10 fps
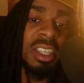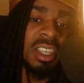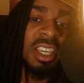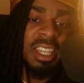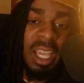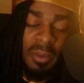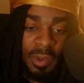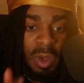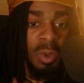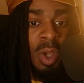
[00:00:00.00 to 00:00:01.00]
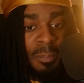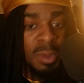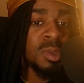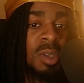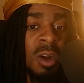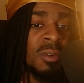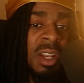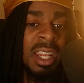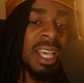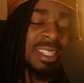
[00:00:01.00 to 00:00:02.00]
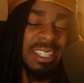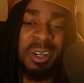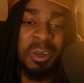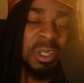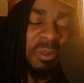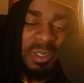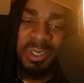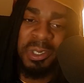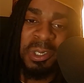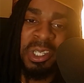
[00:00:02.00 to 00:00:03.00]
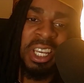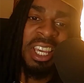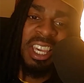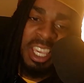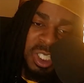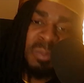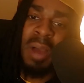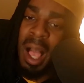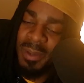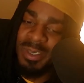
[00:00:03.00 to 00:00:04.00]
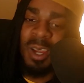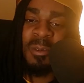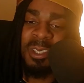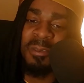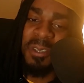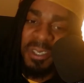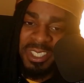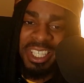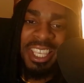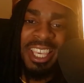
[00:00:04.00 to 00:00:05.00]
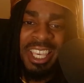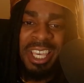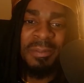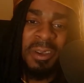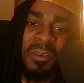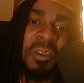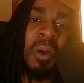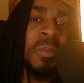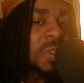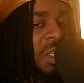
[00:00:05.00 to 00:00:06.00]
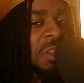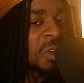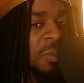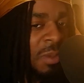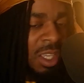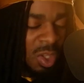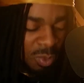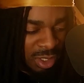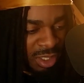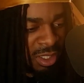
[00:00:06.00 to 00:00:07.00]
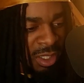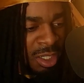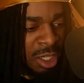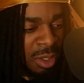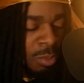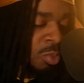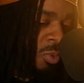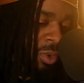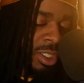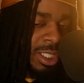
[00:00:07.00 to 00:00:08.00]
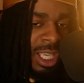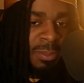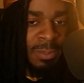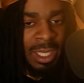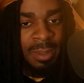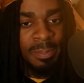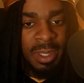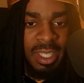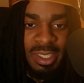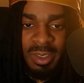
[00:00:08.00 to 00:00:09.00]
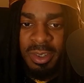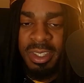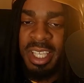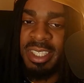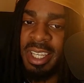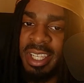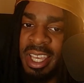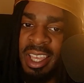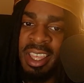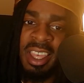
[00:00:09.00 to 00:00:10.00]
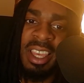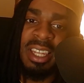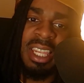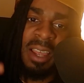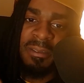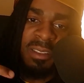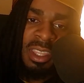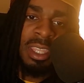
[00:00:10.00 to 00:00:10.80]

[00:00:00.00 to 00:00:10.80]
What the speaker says: Now, if you don't know music already, that's a whole different story, and you should probably start with the music. But if you know music a little bit and you want to move on to like making beats or things like that, definitely